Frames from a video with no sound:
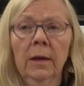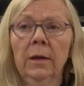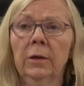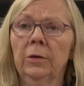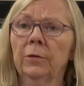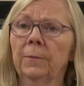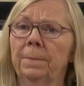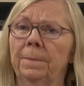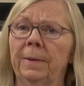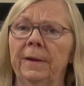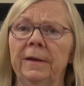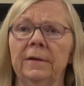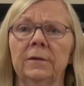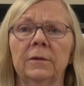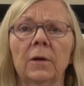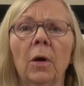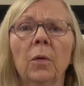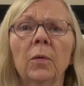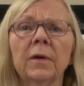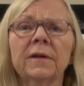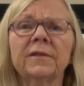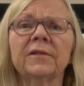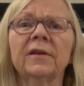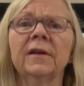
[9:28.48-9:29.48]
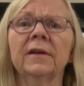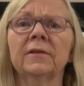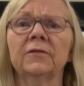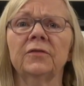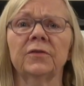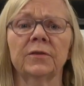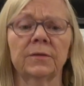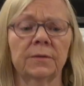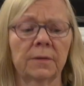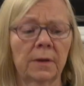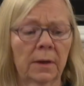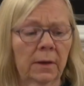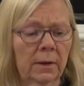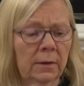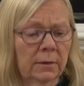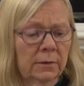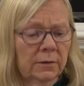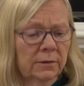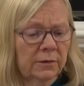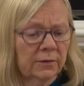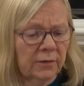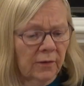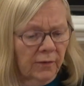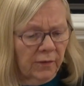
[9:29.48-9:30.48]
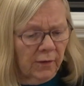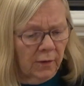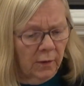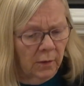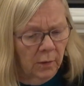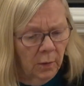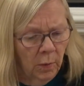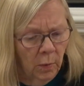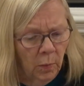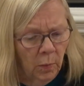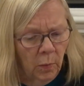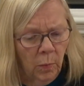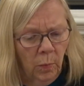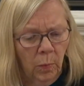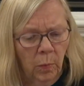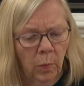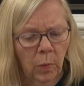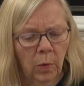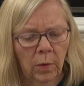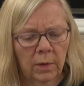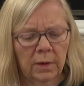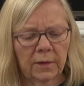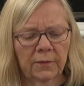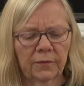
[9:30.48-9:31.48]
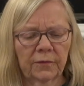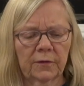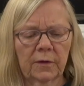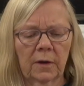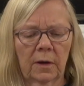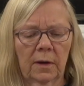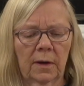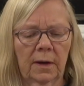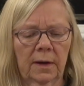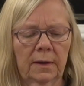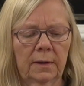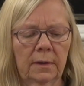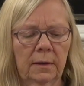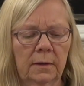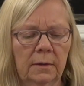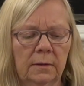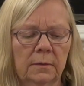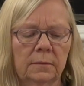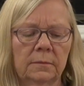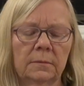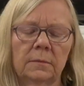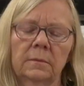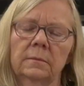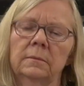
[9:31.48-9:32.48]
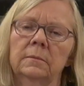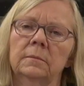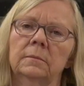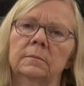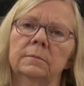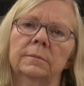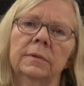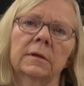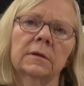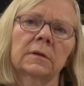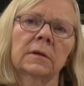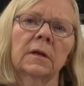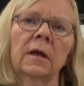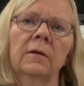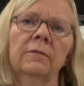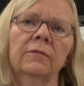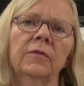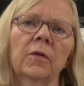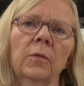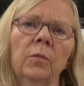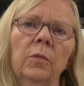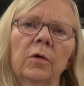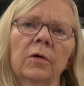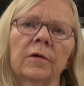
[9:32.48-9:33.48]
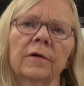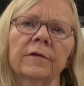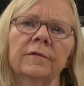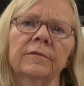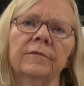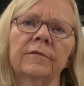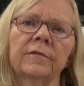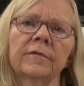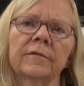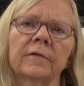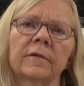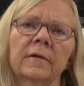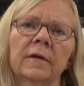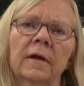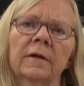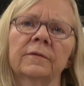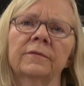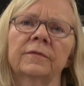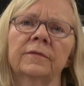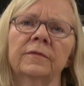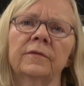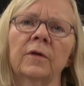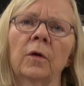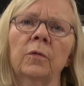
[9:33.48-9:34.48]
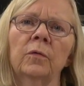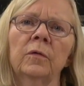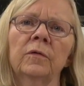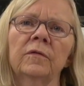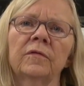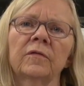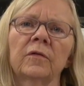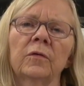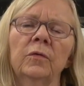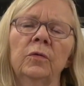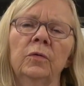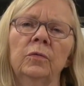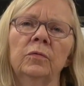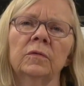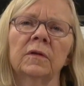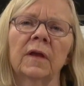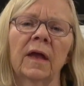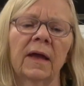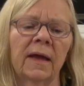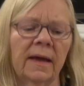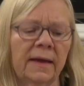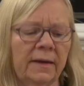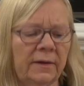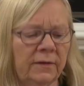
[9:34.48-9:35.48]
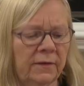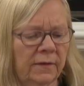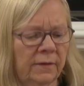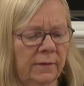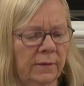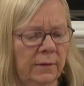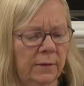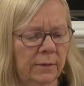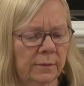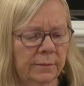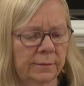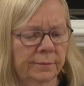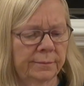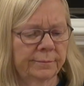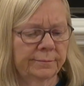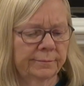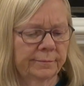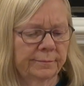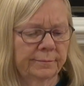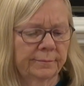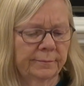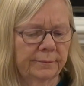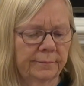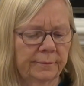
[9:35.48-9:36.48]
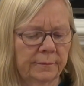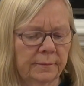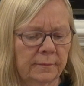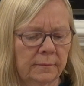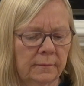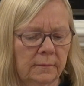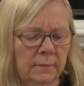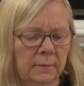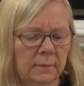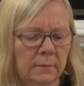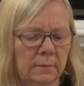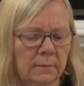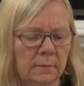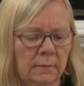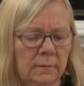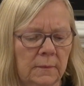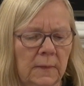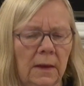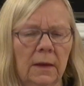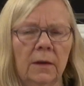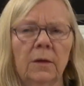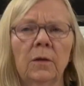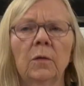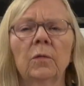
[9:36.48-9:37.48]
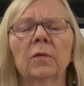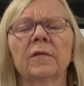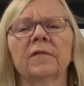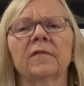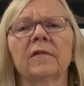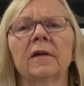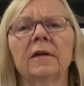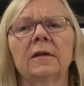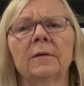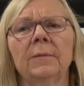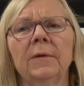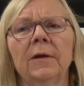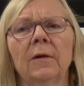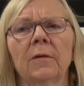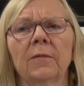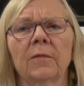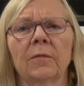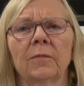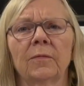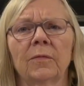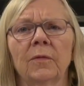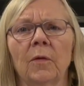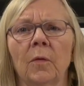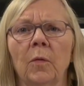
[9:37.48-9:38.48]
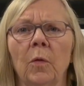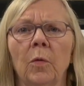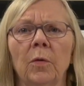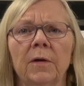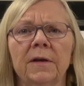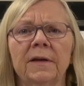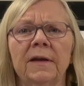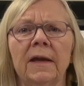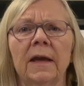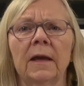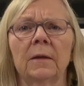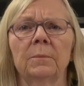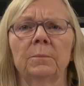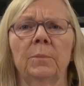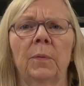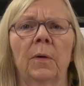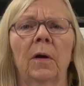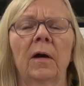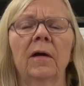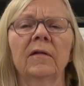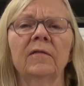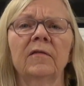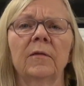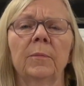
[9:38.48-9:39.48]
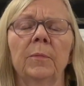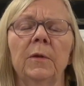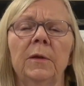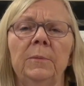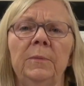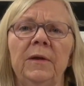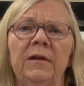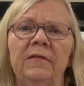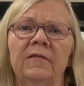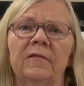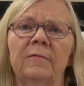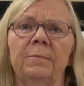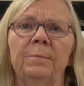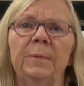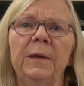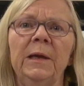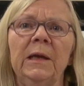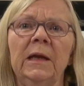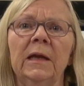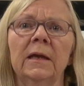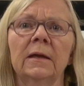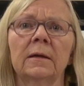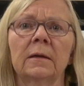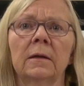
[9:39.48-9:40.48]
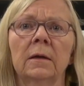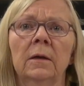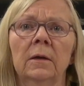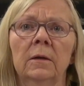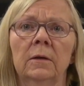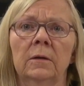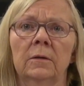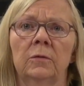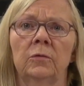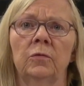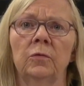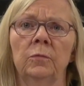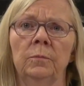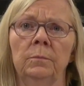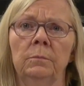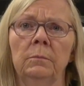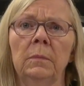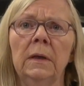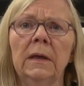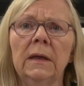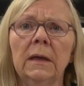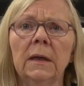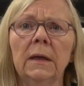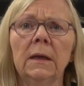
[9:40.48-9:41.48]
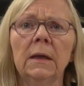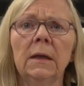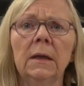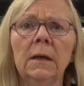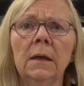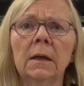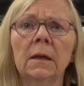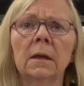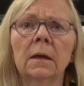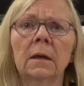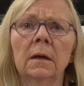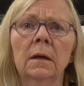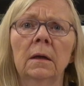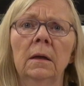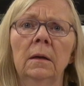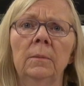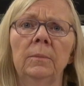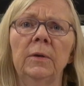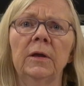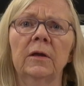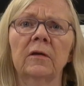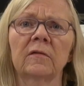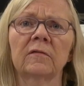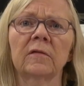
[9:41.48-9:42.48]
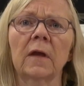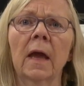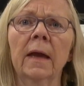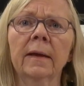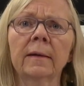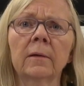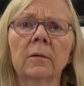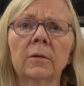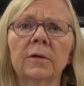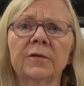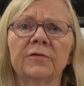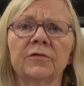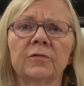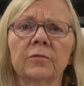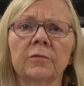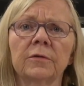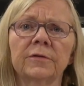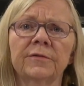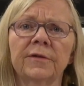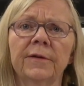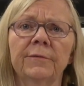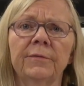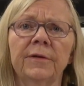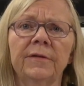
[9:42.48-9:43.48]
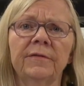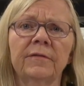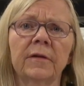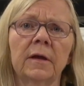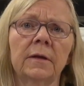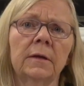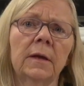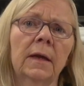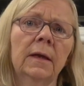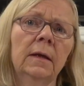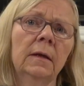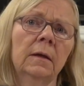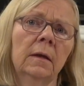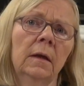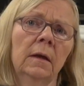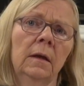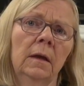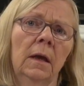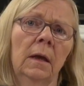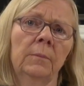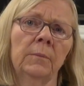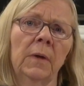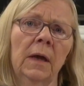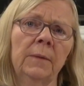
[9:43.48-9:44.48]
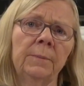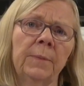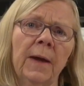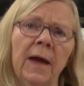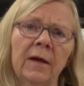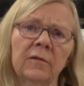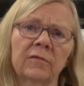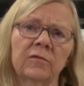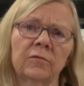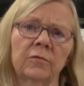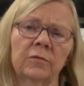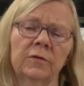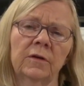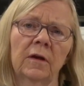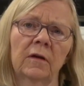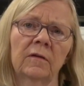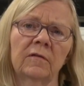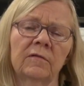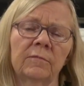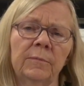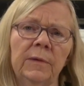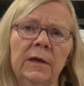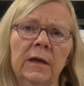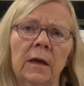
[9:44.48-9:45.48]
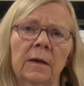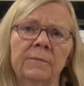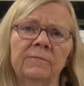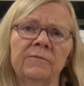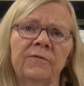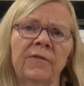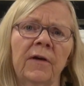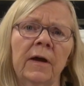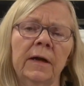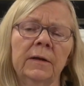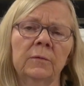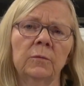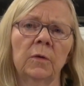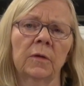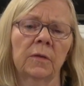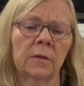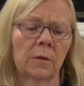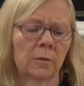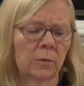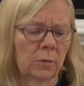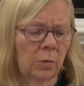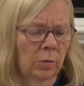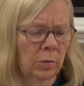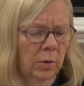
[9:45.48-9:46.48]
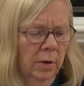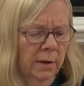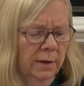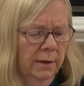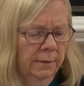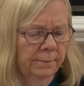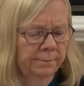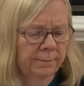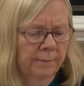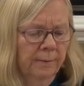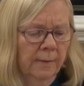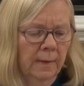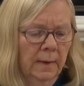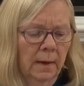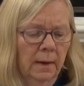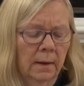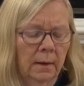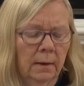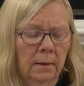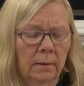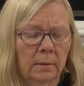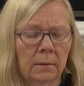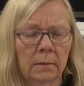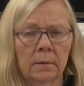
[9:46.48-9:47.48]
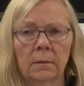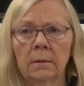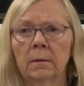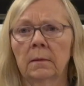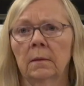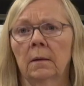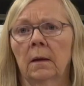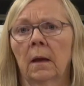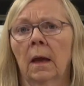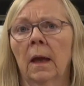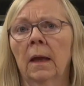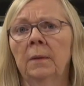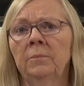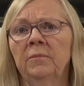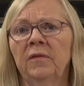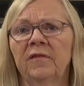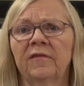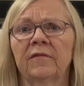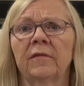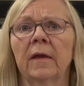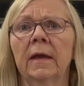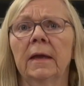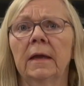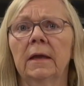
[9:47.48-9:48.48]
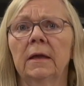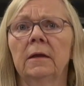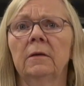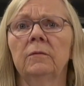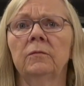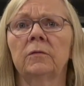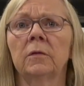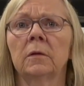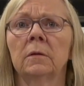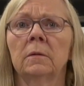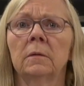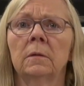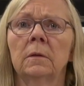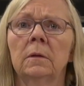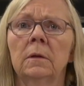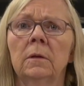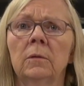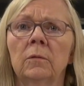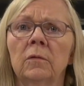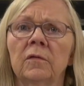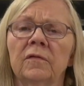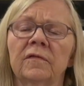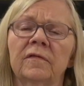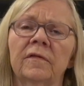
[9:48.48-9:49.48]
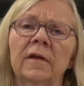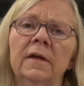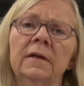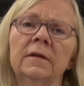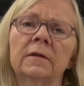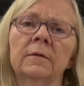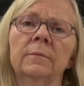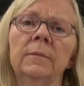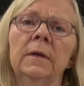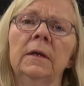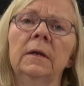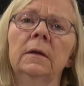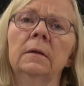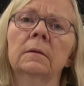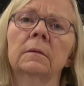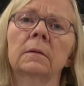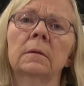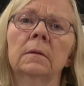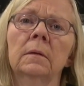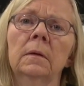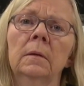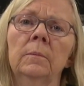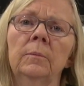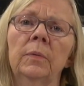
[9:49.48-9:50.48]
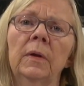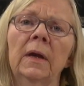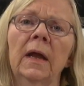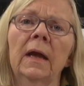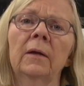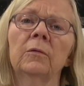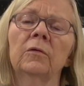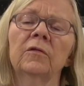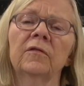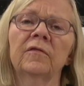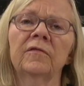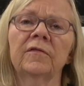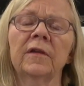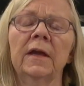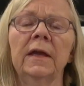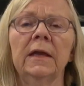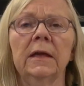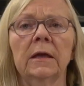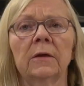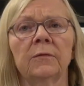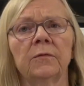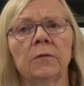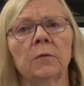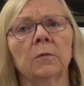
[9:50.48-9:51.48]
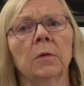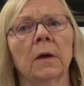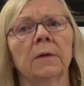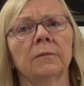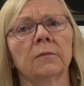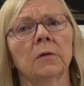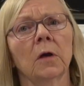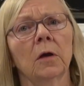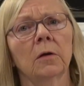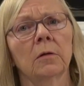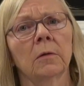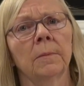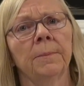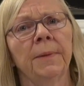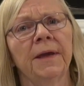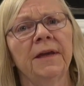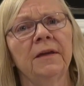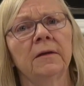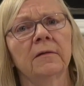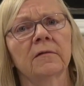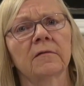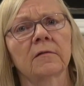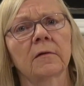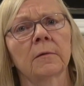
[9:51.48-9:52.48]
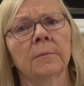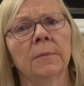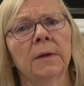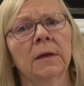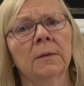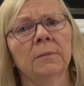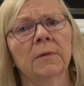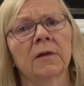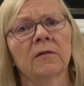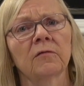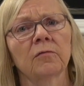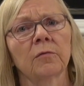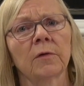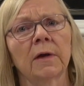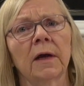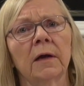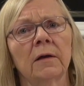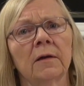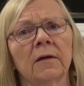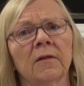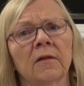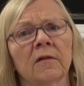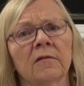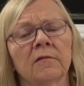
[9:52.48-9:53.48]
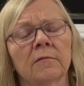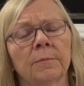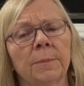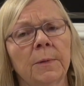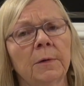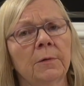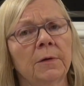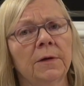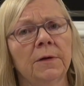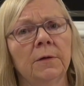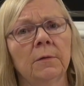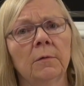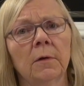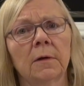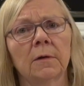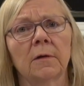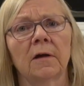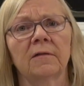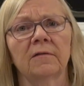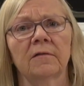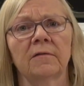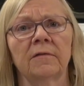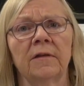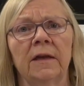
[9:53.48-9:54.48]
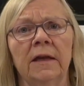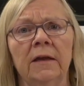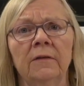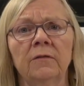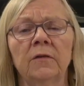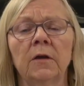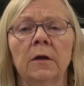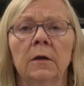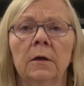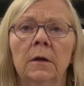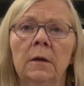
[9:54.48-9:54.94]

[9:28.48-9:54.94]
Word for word: You pay no attention to the Word of God, but love the words of those who lie to you. And you will say to me, oh, the Lord can't possibly be speaking to me because I go to church every Sunday and my pastor tells me I'm fine with the Lord. I'm saved, you will say to me. But I will say, if you have not obeyed his commandments regarding the Spirit, you are not saved.